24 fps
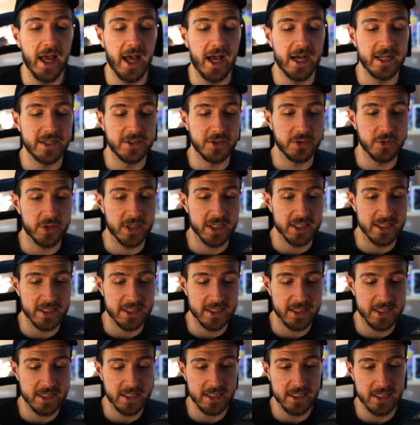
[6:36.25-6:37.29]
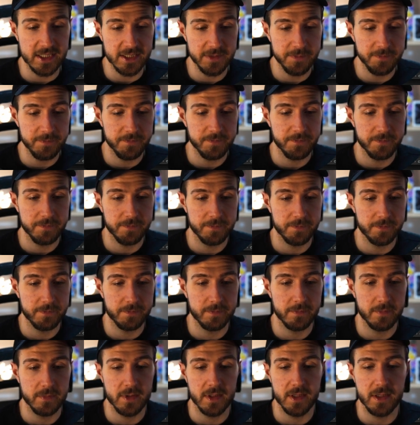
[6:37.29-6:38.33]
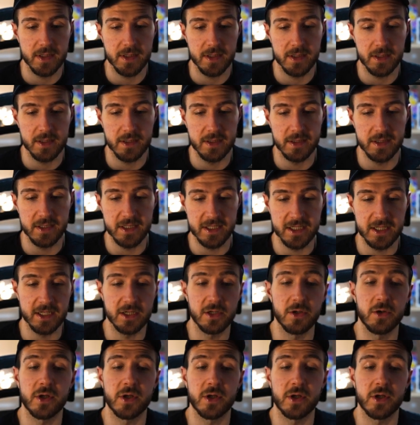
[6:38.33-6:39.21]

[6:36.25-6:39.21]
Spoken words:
As you can see, the